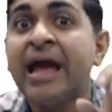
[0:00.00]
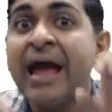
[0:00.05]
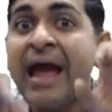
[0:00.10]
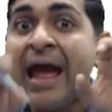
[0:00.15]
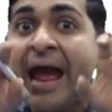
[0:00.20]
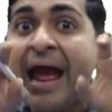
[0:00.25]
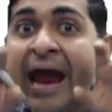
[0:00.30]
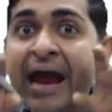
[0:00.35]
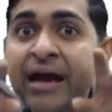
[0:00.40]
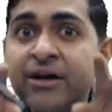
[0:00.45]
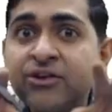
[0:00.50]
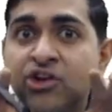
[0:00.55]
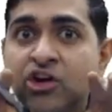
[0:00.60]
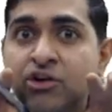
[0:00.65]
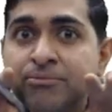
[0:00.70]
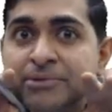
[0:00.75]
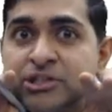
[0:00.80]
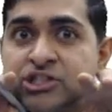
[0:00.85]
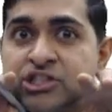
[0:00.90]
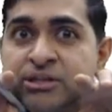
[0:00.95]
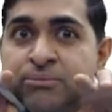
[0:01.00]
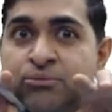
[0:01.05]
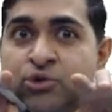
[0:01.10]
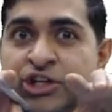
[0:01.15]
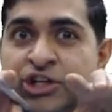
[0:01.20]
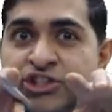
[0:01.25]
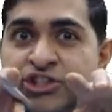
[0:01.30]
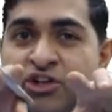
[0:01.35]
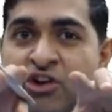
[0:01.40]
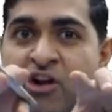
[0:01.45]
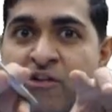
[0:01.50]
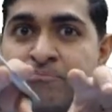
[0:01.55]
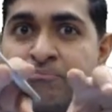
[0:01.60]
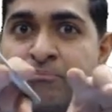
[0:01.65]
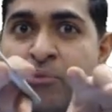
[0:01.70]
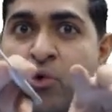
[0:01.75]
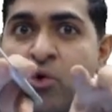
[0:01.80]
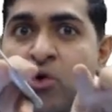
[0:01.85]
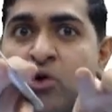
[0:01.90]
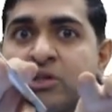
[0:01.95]
and there will be stimulation of
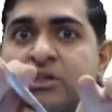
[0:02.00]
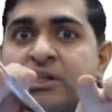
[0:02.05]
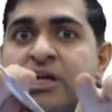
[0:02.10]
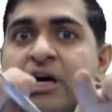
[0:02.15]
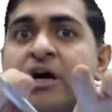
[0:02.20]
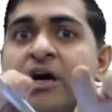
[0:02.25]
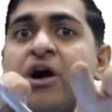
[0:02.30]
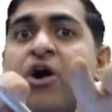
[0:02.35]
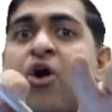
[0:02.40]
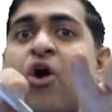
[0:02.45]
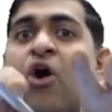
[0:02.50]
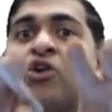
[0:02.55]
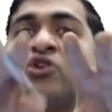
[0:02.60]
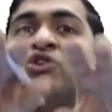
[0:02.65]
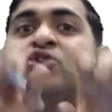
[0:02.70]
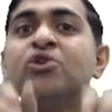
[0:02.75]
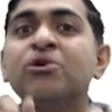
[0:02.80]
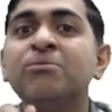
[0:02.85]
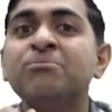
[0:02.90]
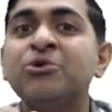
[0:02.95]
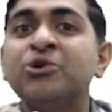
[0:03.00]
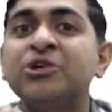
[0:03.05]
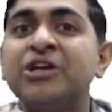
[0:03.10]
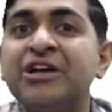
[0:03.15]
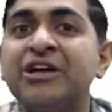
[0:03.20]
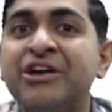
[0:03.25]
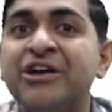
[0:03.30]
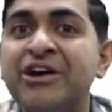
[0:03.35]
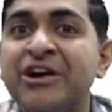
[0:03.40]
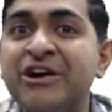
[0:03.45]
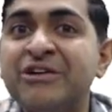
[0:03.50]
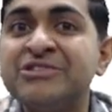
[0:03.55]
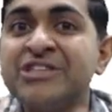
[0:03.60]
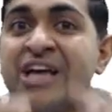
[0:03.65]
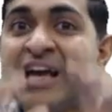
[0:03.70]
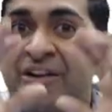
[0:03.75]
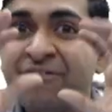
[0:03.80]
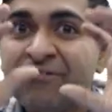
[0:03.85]
both the oculomotor nerves,